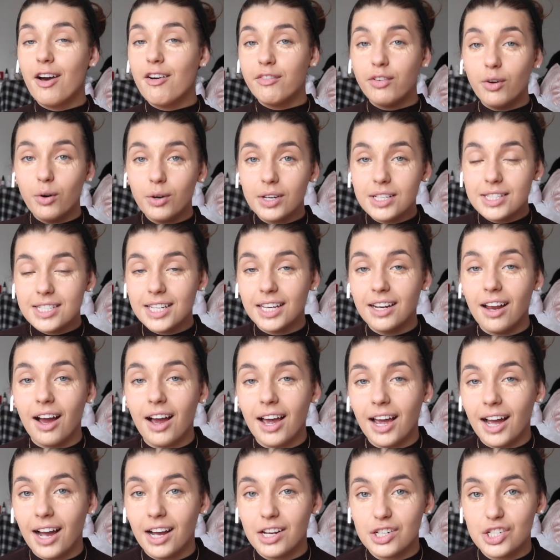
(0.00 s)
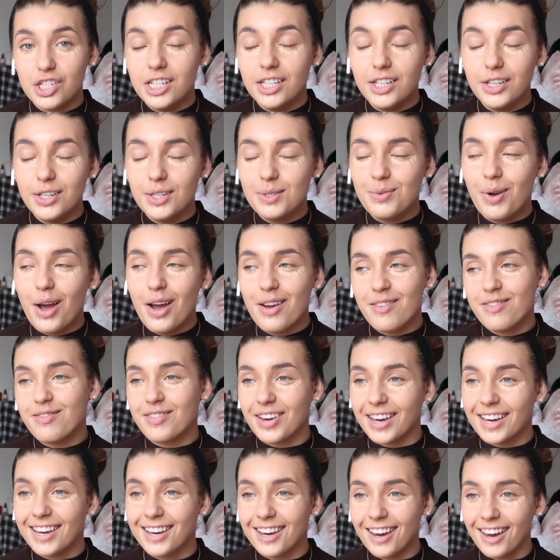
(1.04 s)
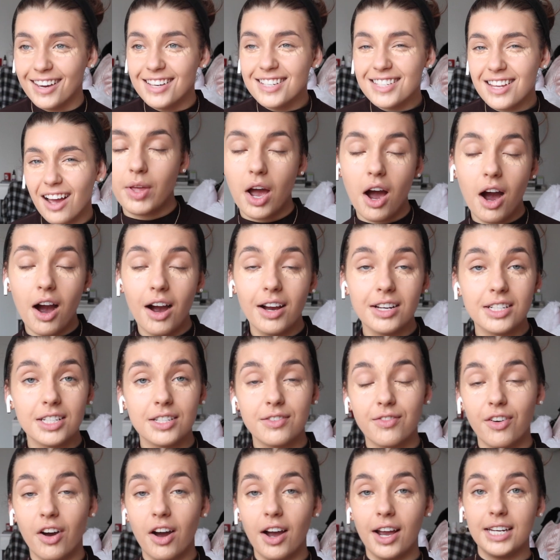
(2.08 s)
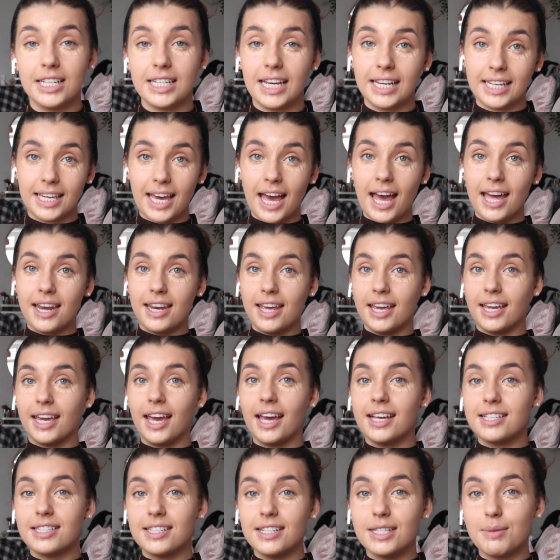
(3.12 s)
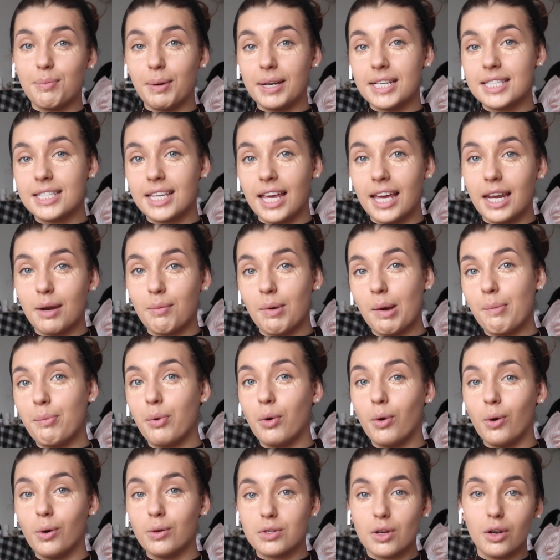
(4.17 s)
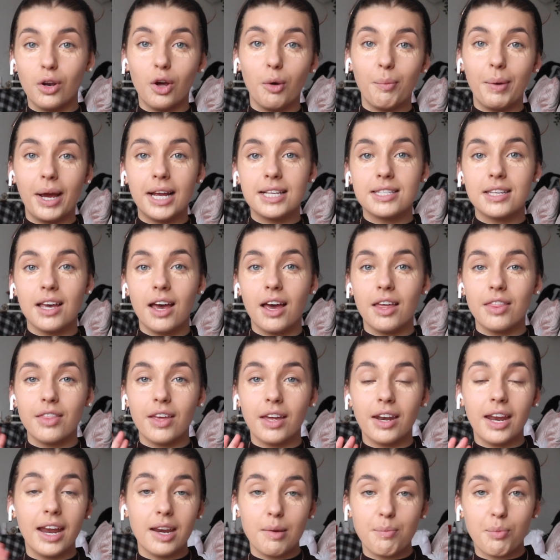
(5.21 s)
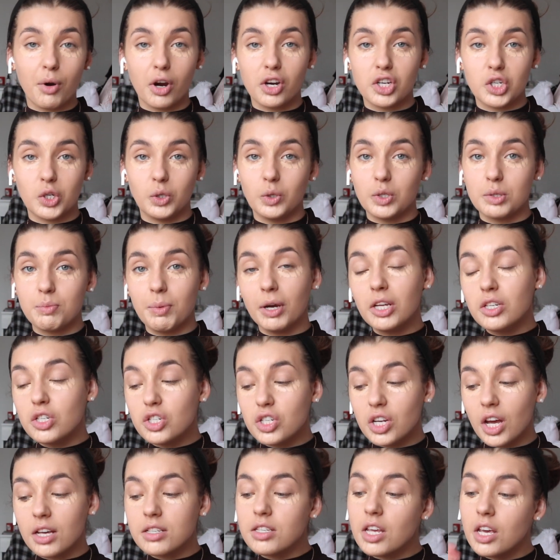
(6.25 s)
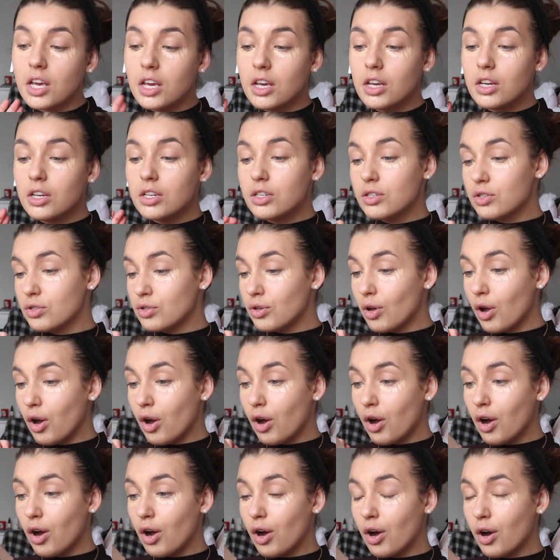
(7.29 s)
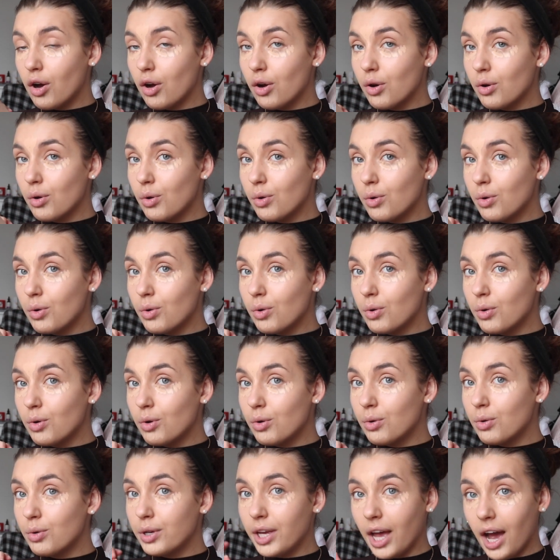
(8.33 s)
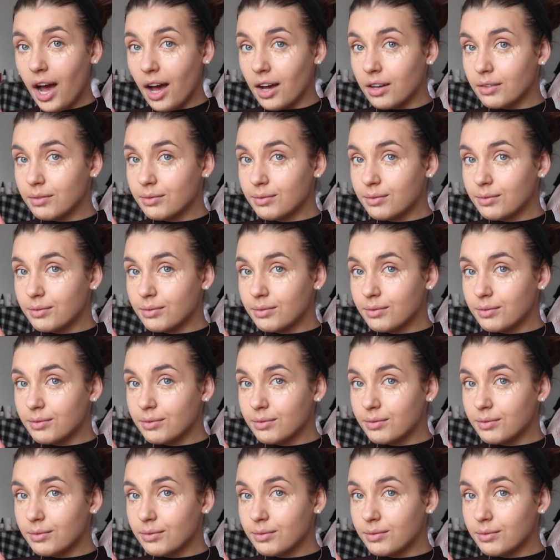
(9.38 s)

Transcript: For concealer, I actually use my fingers. I just find, again, it gets into my skin and my pores a lot better than any brush or sponge does. So, yeah.